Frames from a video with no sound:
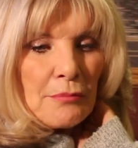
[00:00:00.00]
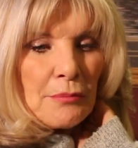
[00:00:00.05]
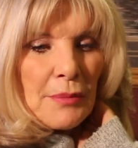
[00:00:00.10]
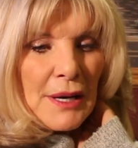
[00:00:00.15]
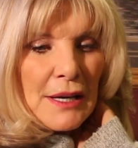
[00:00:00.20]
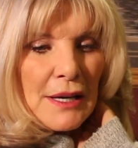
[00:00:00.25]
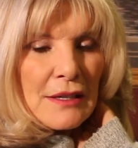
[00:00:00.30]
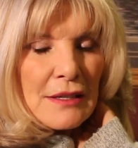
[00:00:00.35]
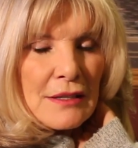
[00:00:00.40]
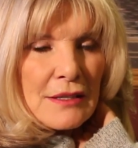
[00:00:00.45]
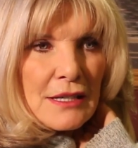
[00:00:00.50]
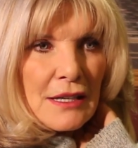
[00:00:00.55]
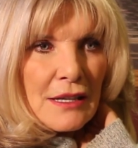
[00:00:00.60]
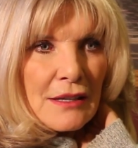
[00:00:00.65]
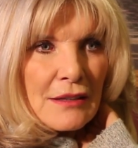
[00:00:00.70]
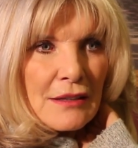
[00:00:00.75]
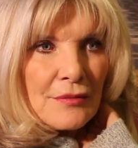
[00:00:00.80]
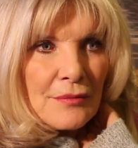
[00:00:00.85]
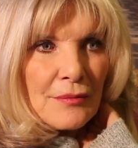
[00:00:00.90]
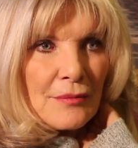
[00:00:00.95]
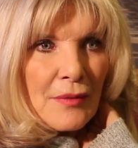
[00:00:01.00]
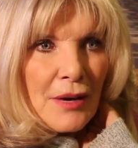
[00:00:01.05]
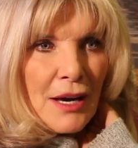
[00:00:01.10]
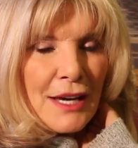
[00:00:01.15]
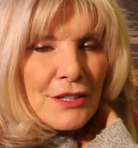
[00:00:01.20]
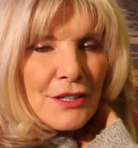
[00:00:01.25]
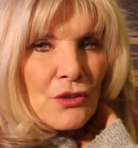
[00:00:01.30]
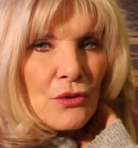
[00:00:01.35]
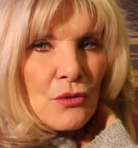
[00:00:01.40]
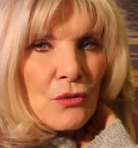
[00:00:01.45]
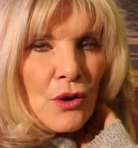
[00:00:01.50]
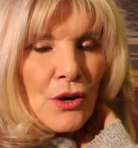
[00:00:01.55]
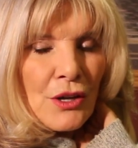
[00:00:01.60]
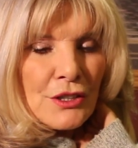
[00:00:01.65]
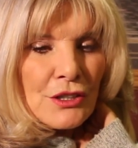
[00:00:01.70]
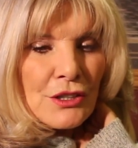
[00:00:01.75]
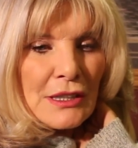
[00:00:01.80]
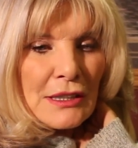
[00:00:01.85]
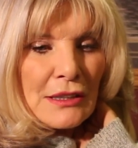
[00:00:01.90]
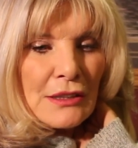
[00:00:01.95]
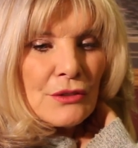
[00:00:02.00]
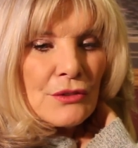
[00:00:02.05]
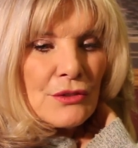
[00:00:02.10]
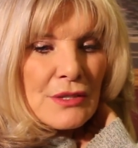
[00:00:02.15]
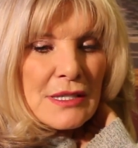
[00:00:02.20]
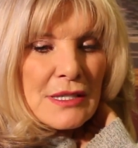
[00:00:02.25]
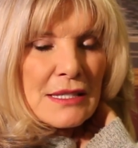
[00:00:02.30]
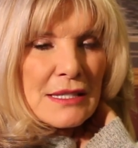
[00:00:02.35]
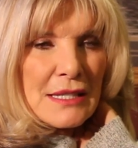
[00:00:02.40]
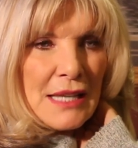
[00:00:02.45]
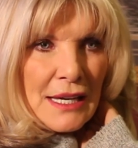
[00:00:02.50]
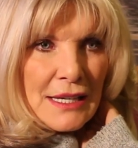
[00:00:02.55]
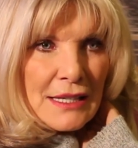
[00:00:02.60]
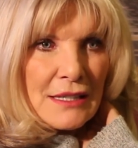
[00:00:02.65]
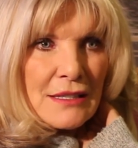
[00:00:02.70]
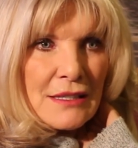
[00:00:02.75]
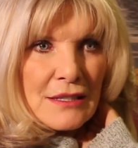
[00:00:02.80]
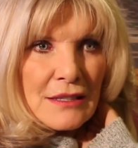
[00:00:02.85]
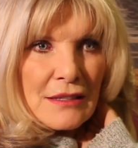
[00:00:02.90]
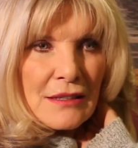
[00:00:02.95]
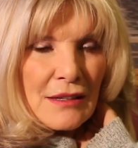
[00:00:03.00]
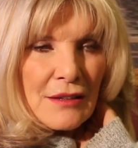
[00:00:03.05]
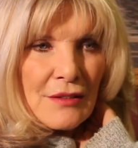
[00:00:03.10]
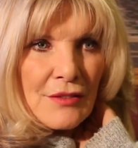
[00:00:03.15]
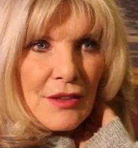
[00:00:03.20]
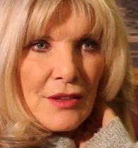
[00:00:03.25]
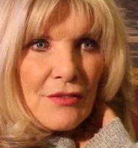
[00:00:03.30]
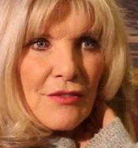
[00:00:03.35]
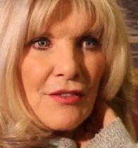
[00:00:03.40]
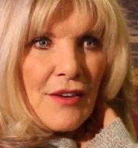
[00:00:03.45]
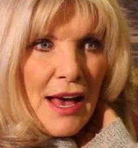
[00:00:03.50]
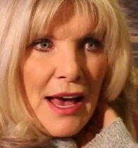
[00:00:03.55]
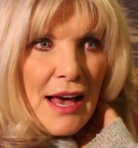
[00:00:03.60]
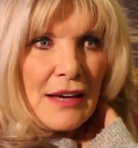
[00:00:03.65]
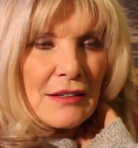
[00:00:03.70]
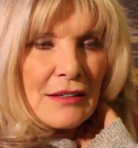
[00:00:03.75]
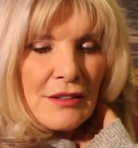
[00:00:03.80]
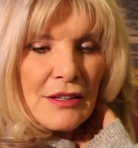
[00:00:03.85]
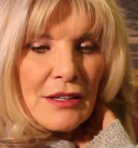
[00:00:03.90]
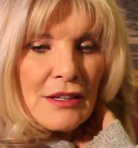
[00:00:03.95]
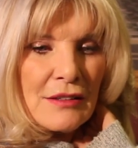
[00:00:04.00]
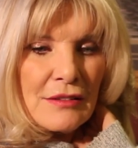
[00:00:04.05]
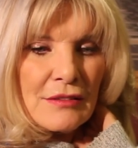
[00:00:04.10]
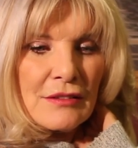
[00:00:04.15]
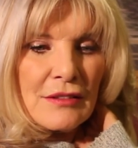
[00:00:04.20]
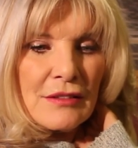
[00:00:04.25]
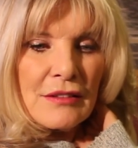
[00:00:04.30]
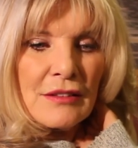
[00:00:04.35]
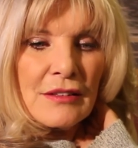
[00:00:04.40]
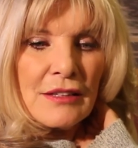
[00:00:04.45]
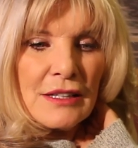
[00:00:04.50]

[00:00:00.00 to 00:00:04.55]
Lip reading: But I don't want you to lose sight of the fact that